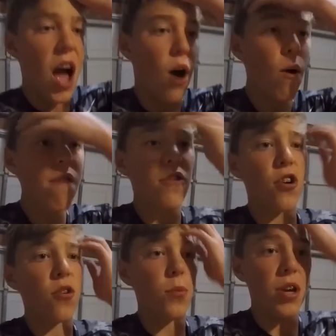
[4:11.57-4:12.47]

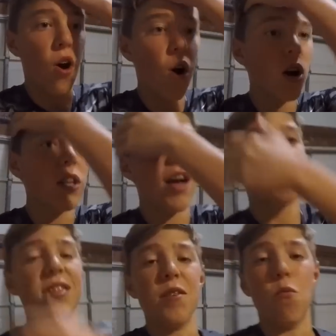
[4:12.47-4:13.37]
However, we are
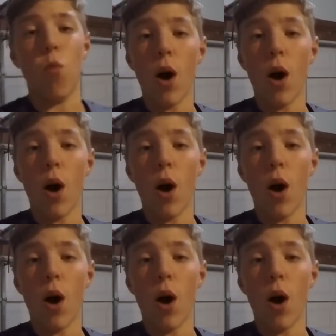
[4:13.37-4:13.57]
less than